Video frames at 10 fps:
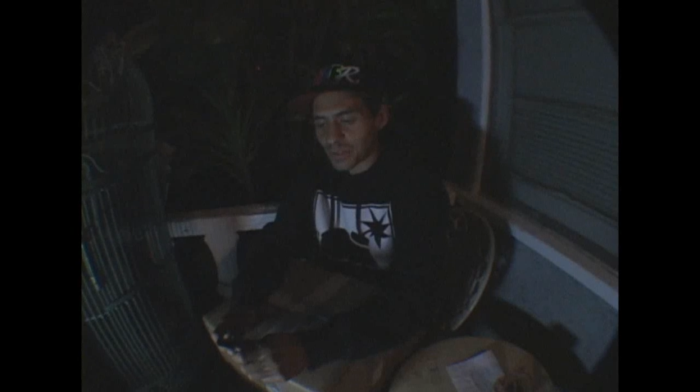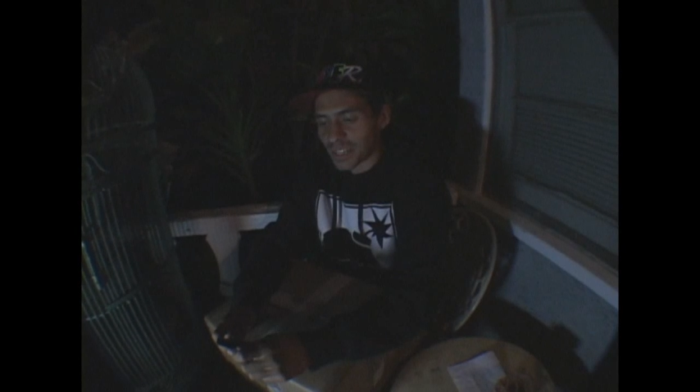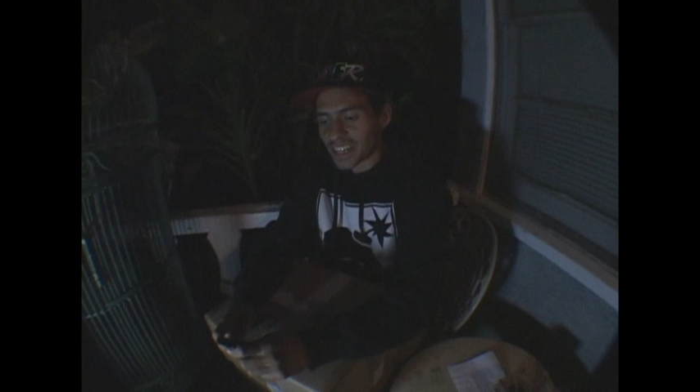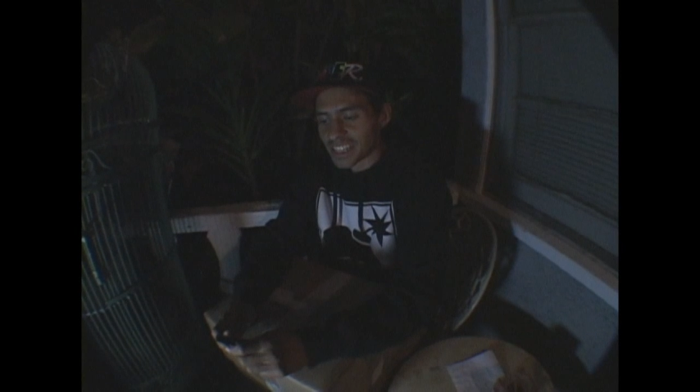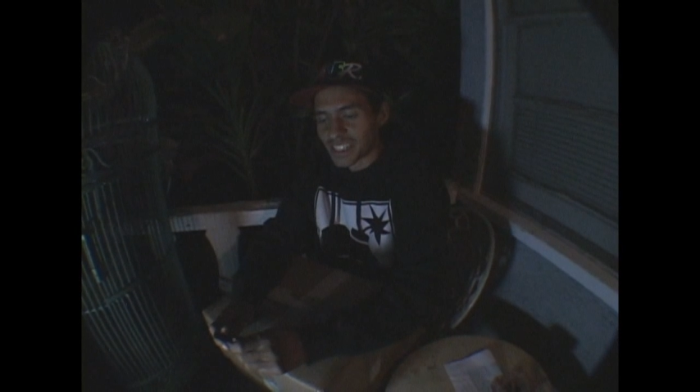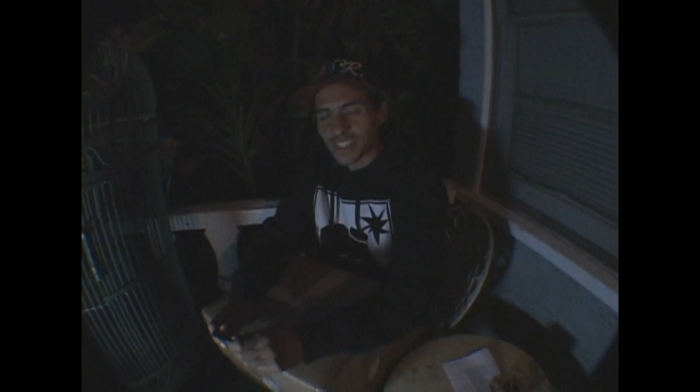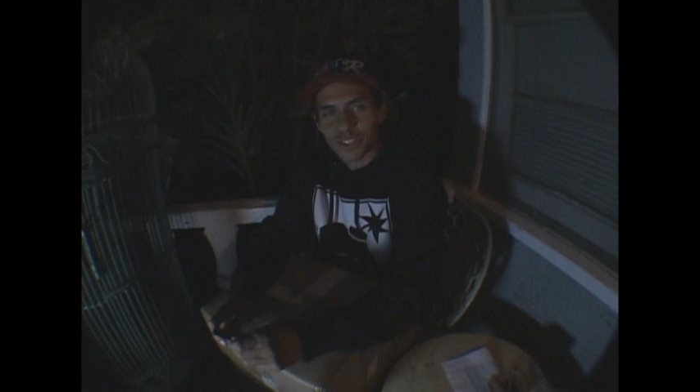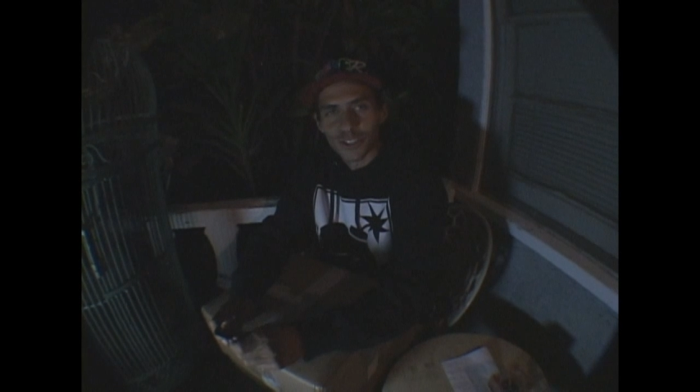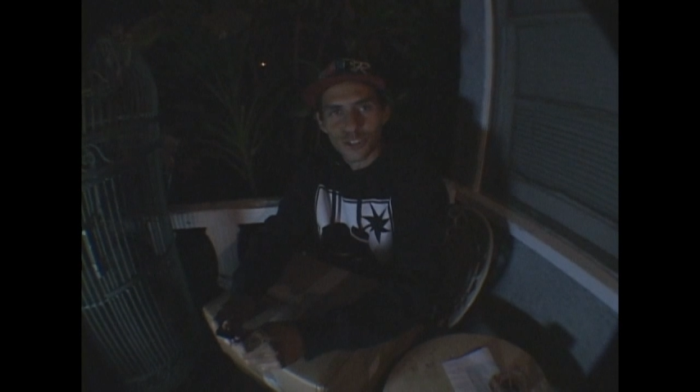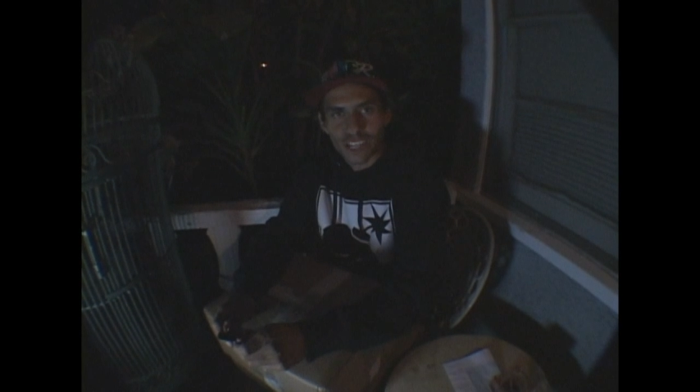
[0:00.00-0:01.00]
What's up, guys? This
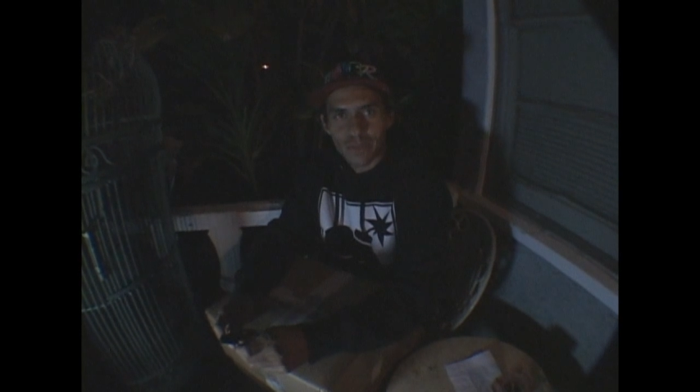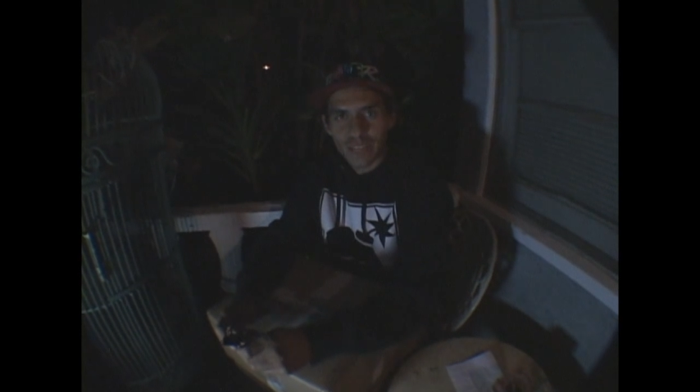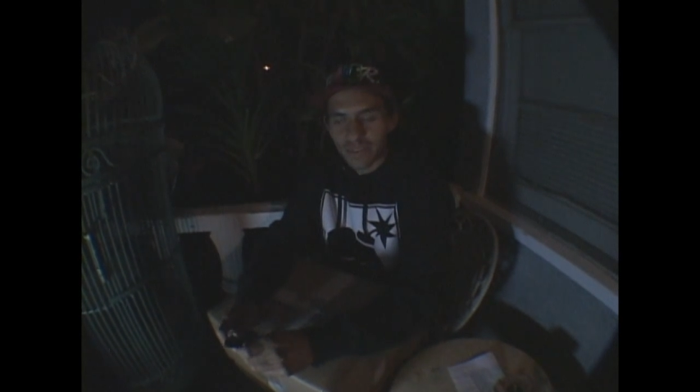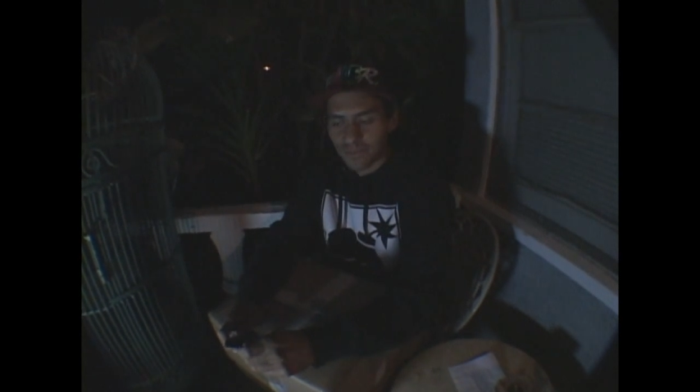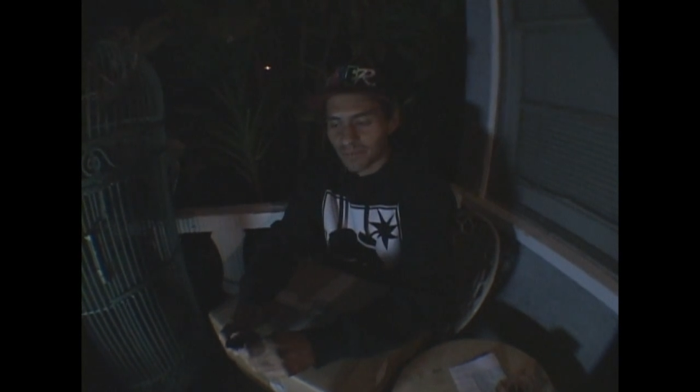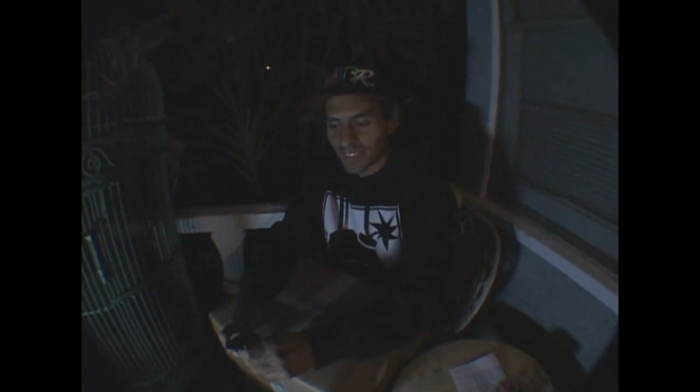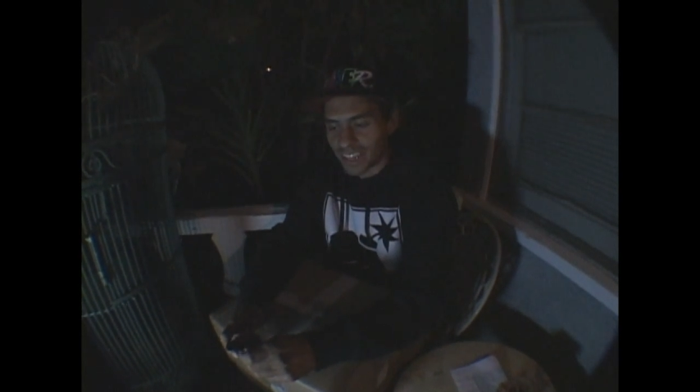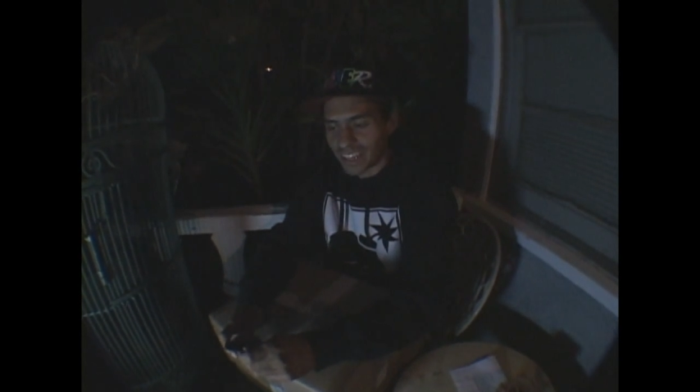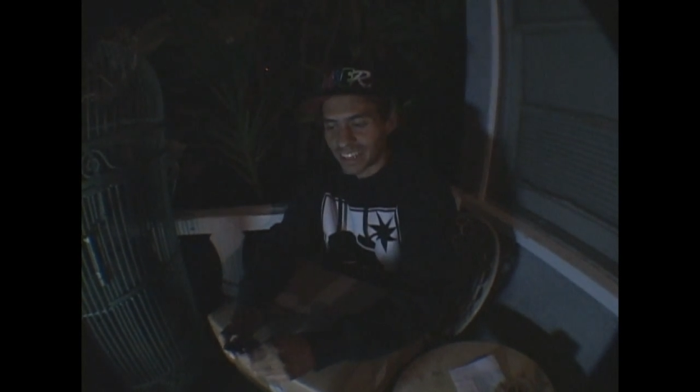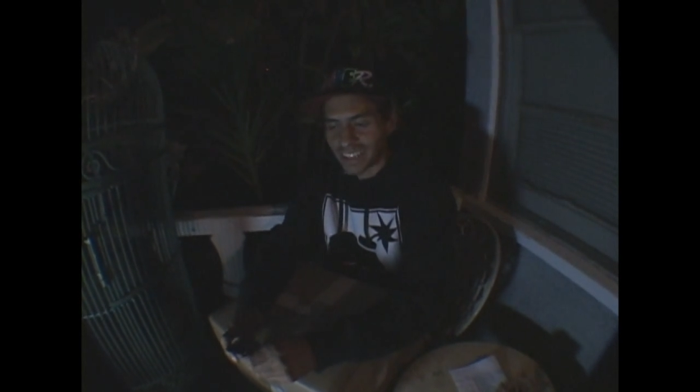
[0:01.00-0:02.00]
is Dreamy,
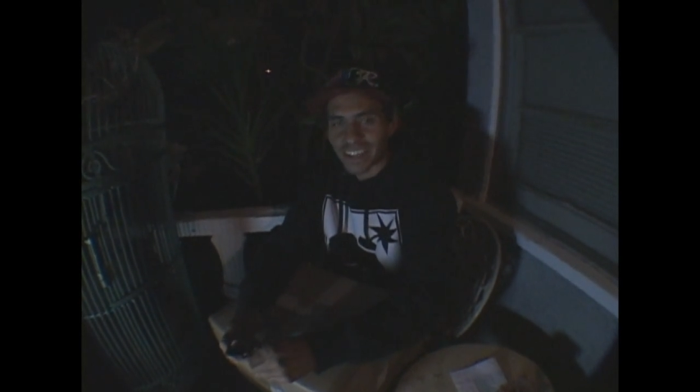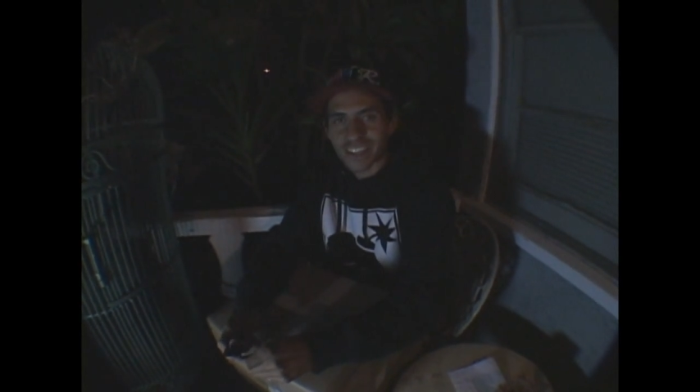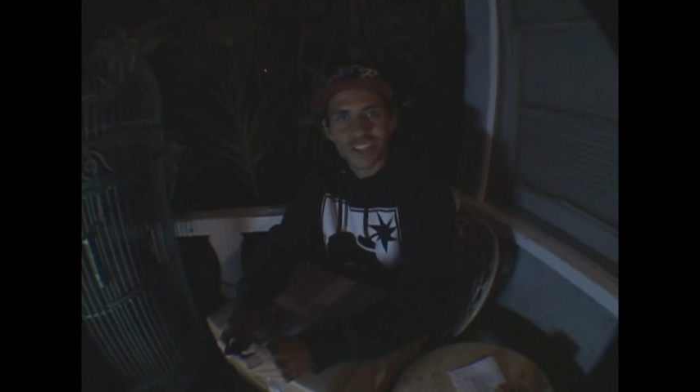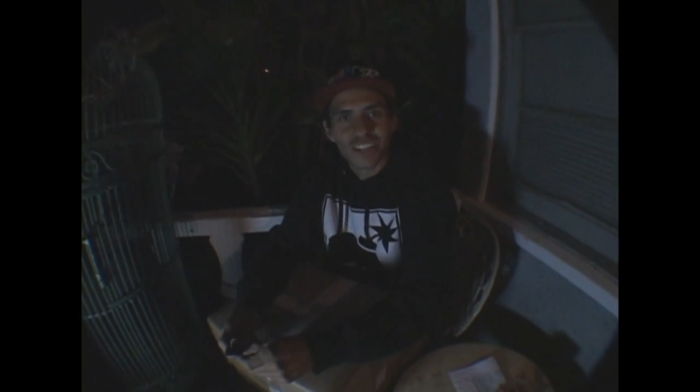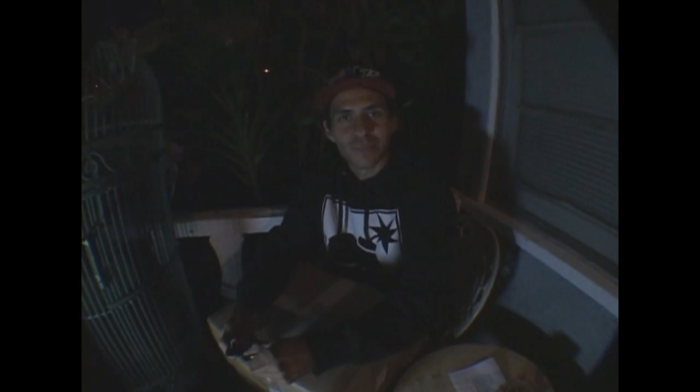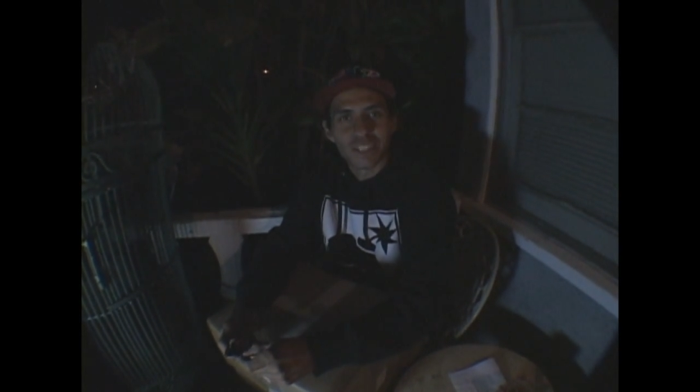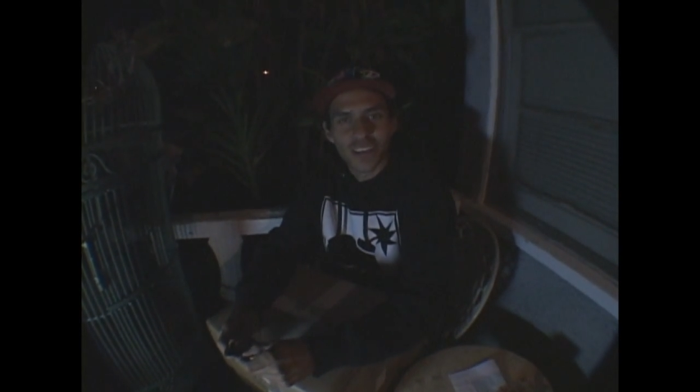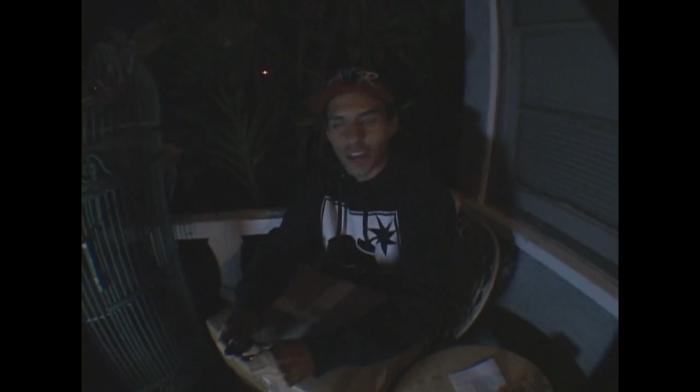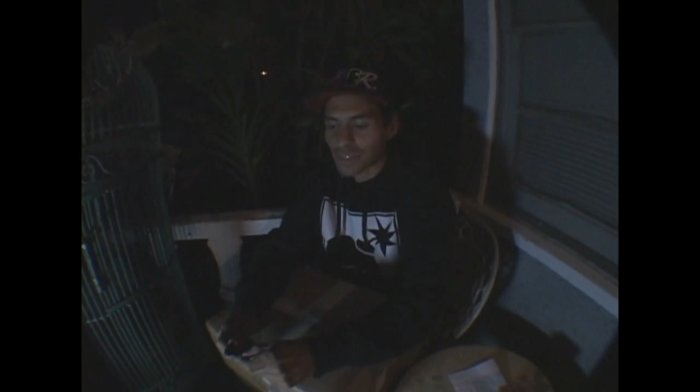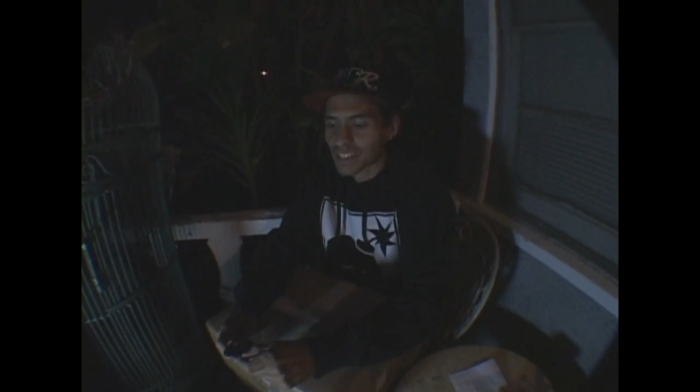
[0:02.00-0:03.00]
aka Jamie
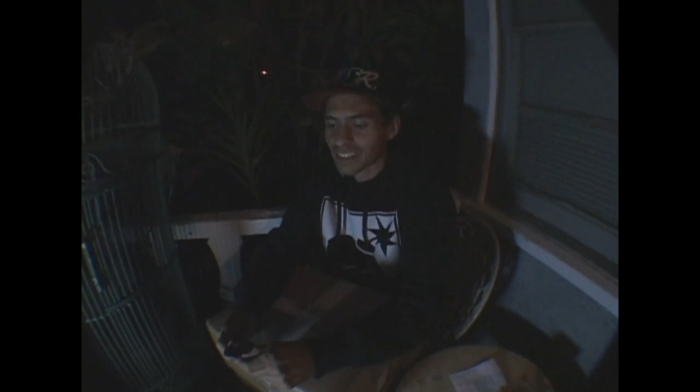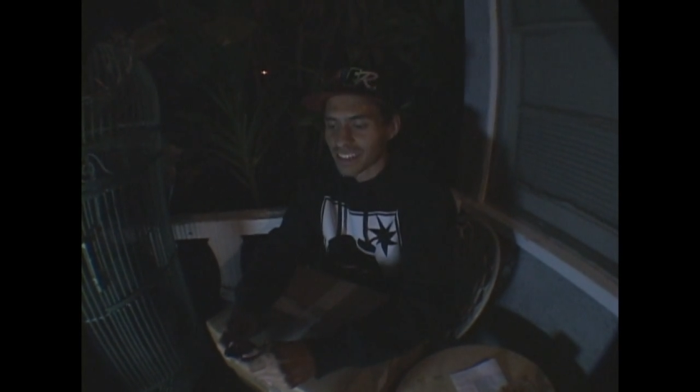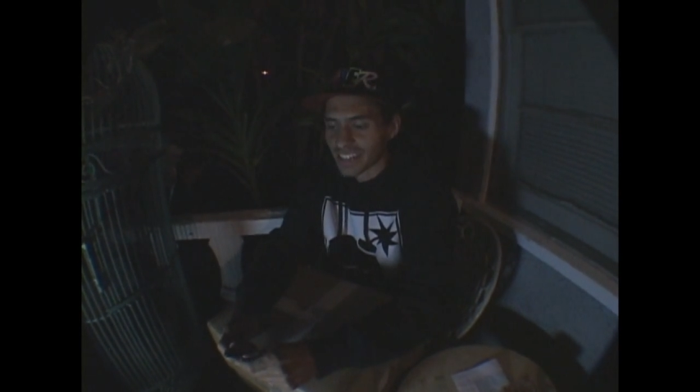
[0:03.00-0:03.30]
Thompson,